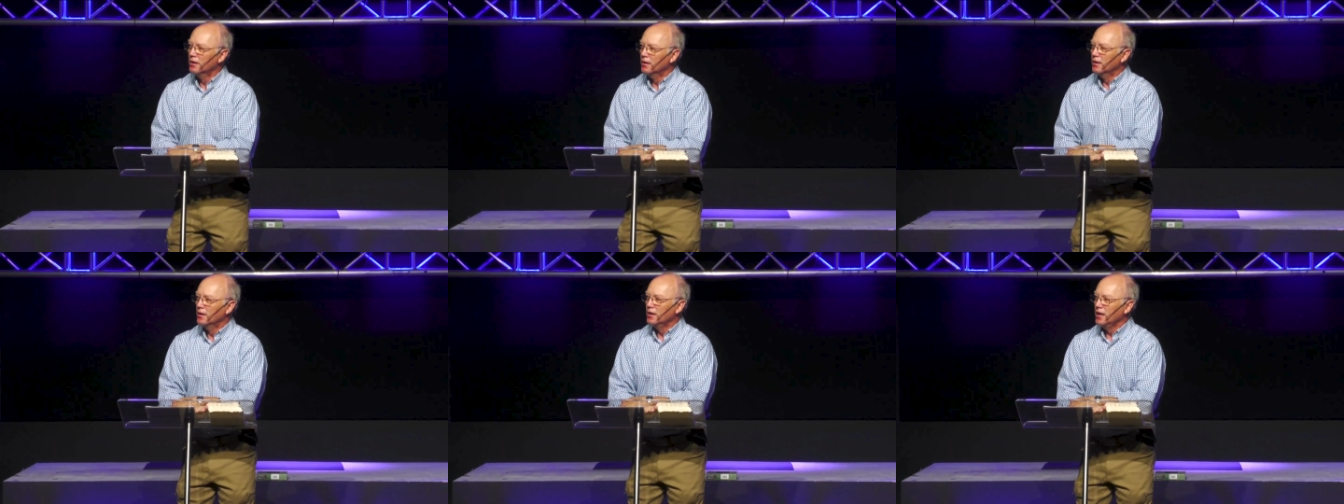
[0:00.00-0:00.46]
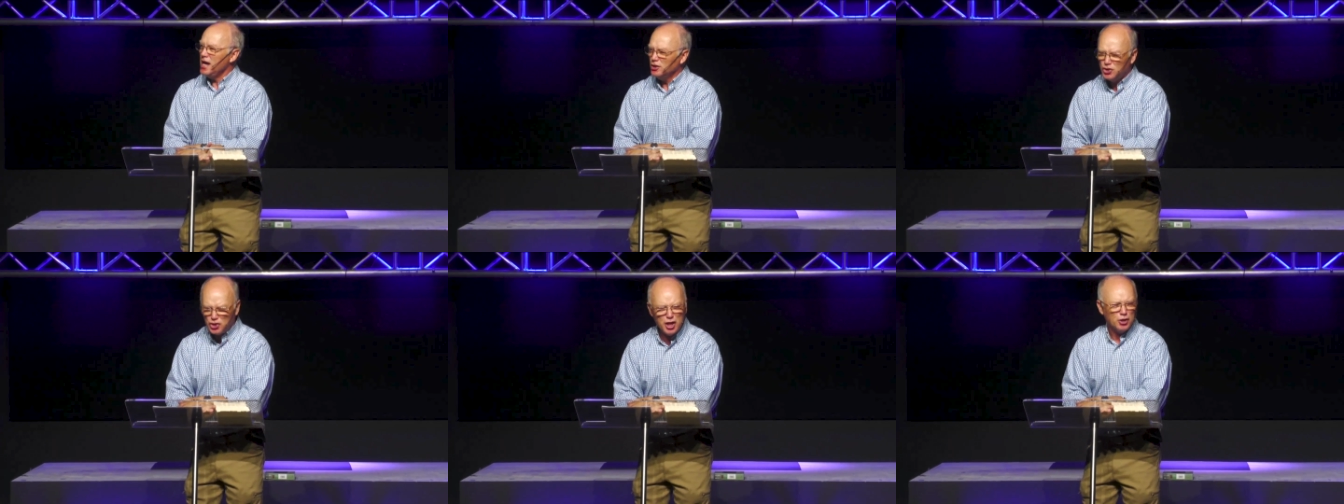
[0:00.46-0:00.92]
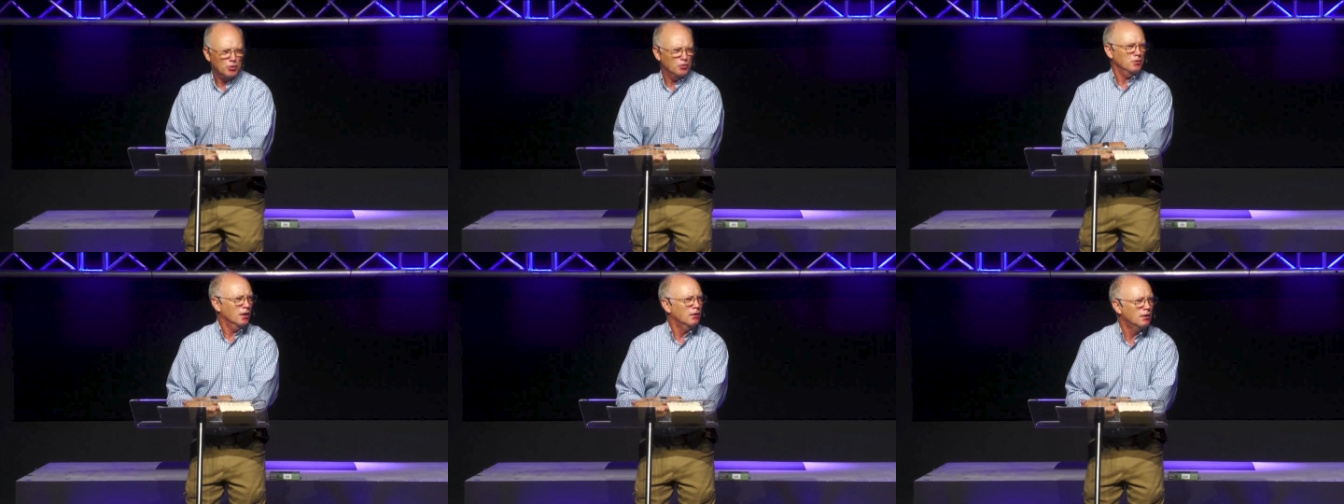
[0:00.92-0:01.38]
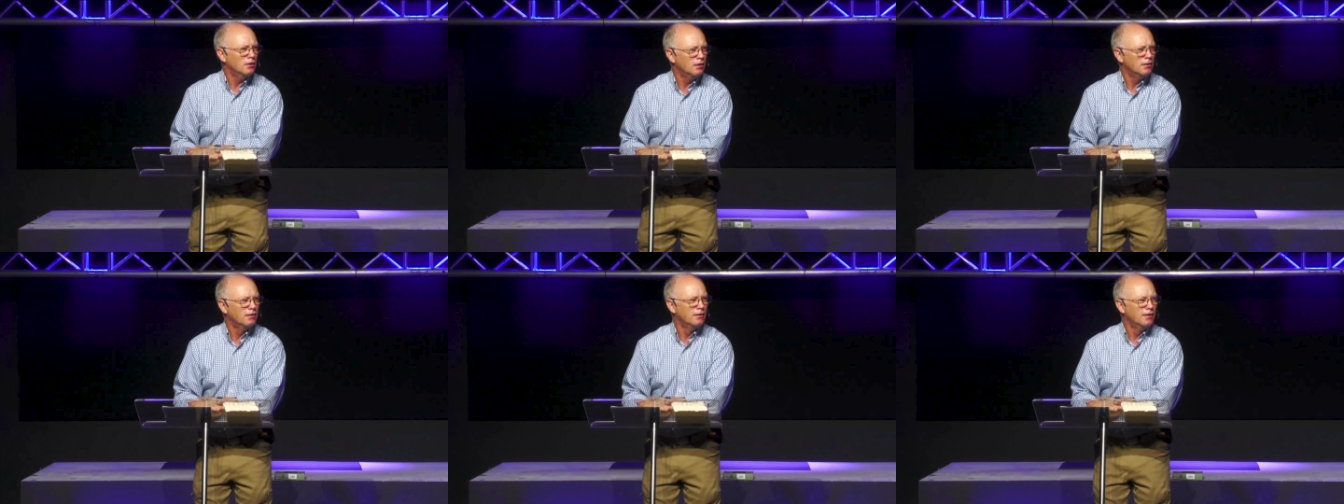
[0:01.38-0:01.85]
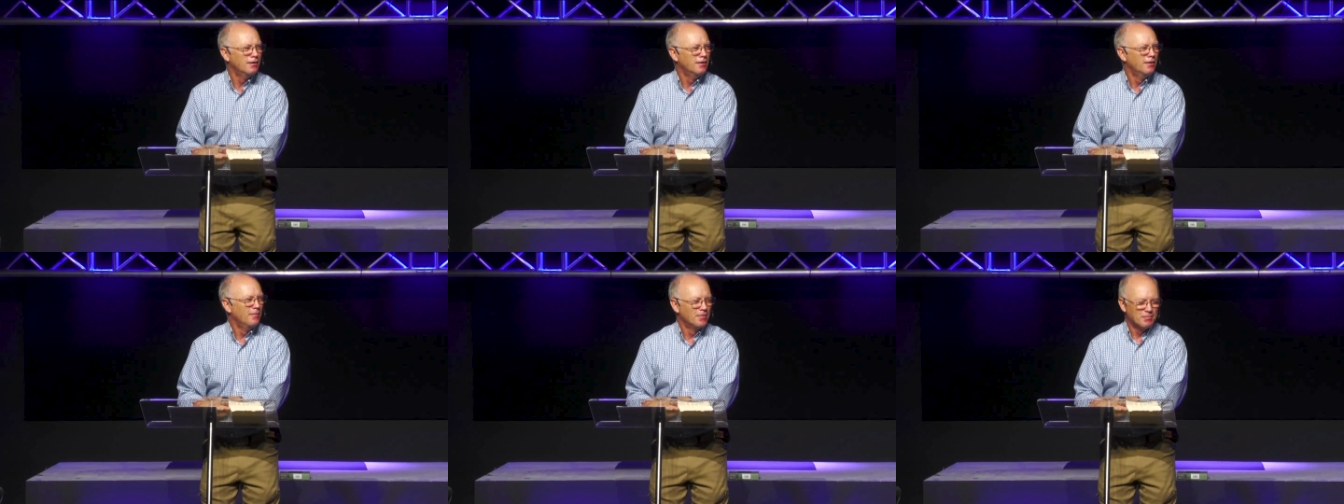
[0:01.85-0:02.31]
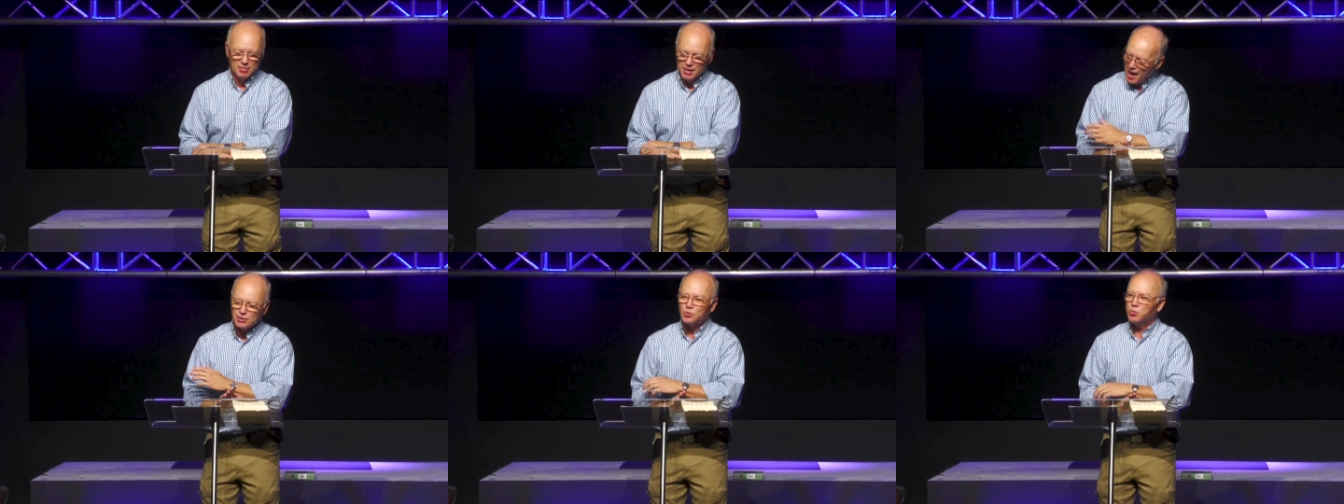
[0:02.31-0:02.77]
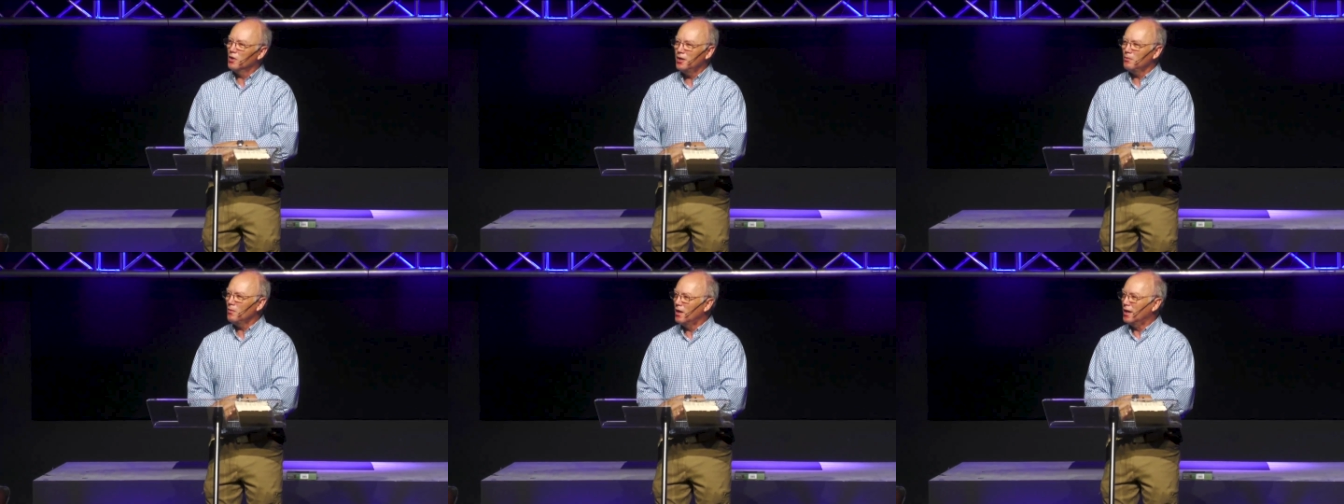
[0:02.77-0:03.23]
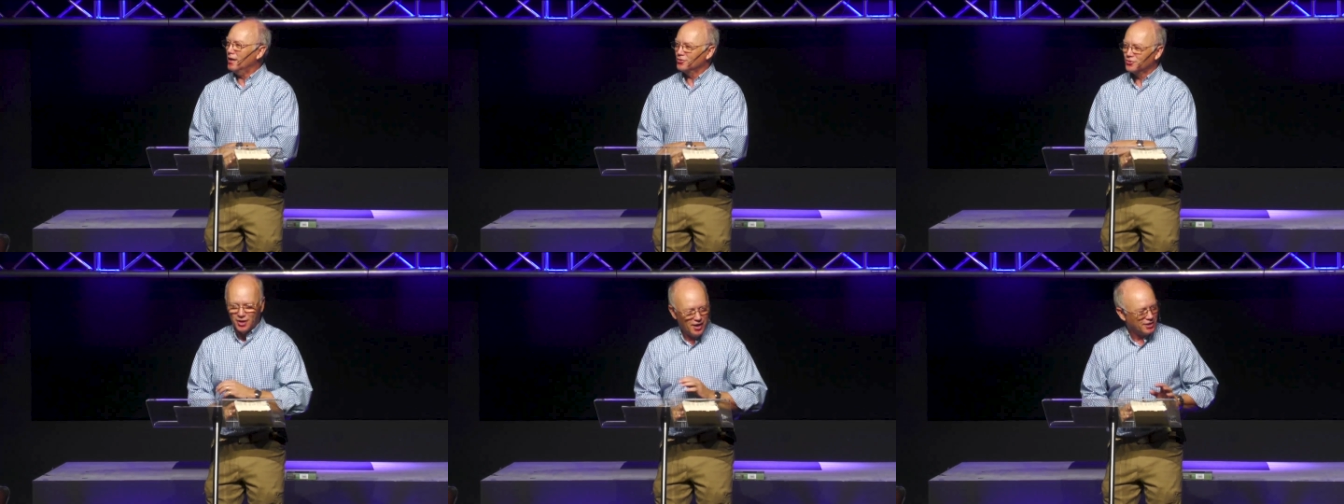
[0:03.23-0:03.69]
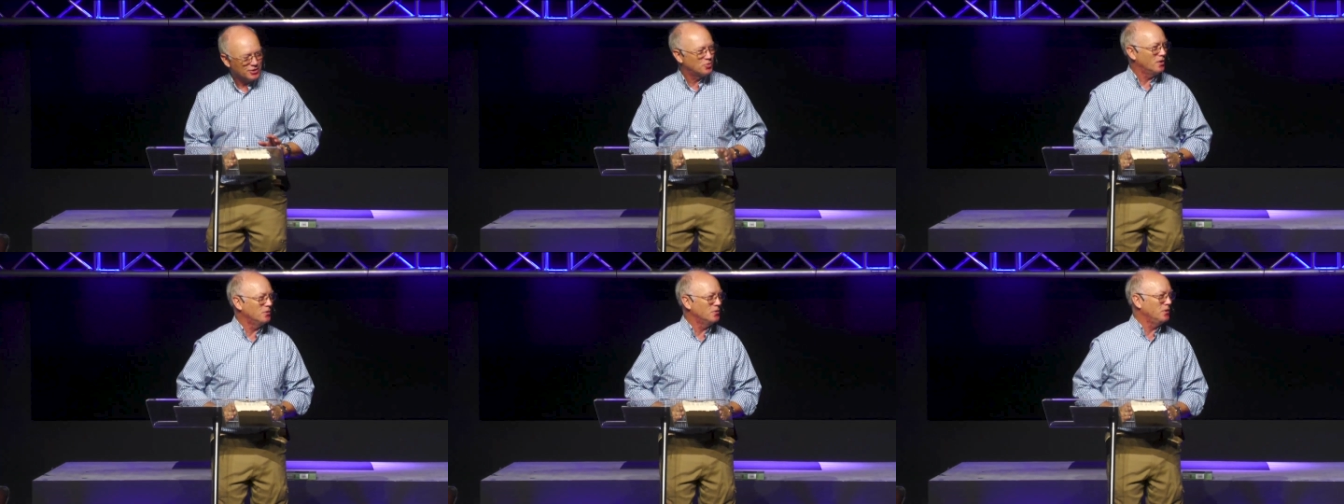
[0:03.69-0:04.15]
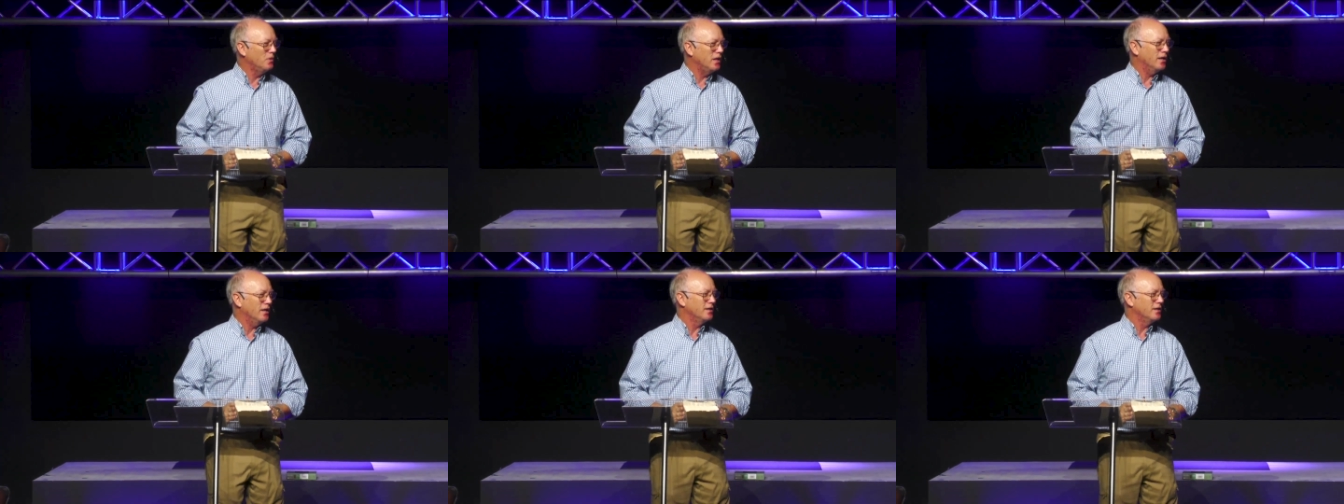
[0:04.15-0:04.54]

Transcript: in June. But that's where it was. So that's where we went.